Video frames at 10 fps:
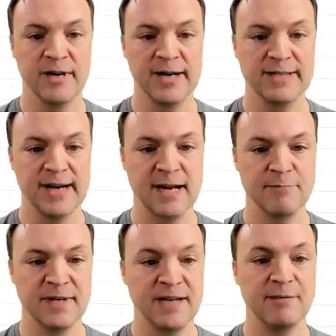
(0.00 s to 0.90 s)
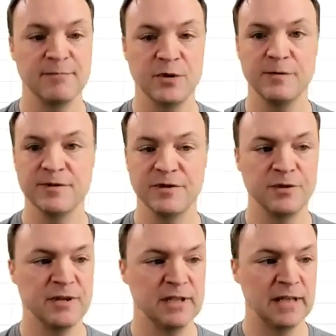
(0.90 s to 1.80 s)
when I tab, it moves
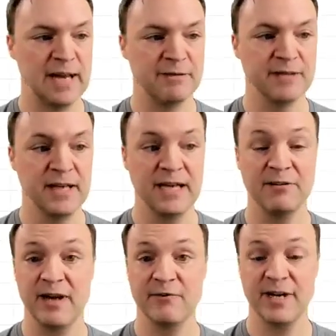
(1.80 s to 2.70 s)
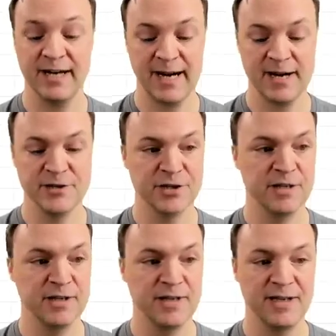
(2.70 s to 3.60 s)
to the left. If I ever hit
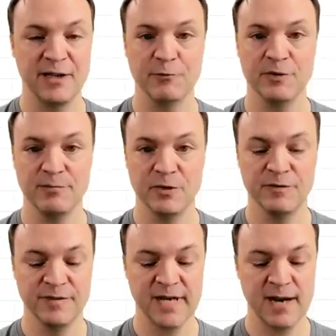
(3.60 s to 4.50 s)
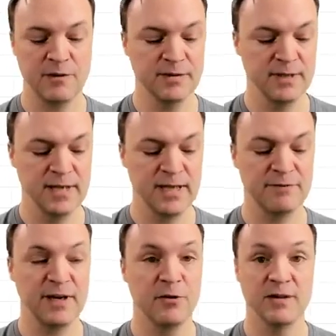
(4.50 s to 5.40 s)
enter, it will move down.
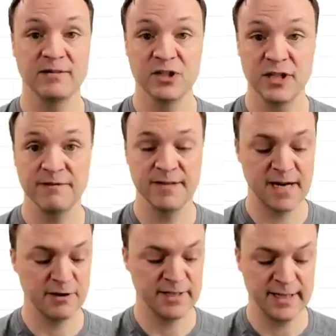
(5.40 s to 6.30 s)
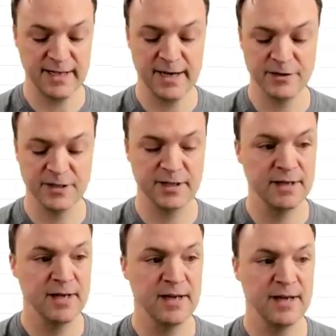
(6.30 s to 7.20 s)
If I hold shift down and hit
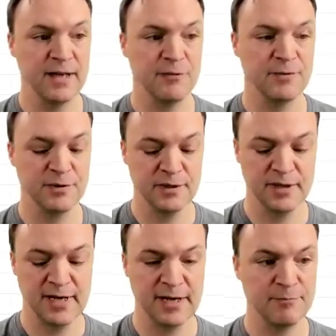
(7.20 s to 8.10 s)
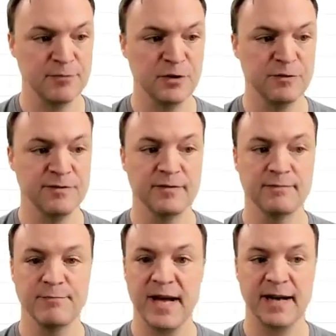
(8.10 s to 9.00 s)
enter, it will move
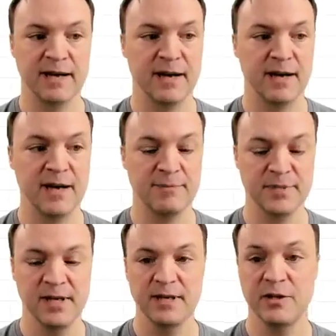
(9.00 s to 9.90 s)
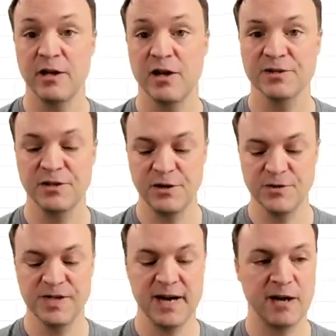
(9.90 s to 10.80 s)
back up. You can also
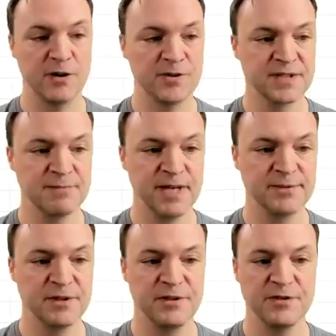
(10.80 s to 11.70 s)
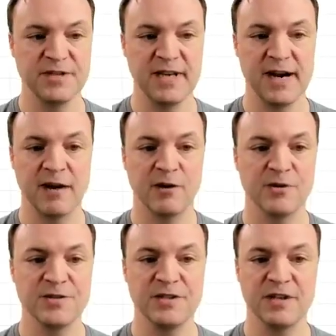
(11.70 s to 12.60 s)
use the arrows. Sometimes I'll use the
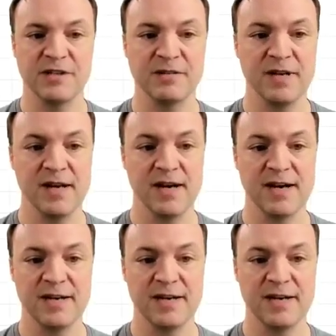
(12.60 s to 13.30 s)
arrows, and you can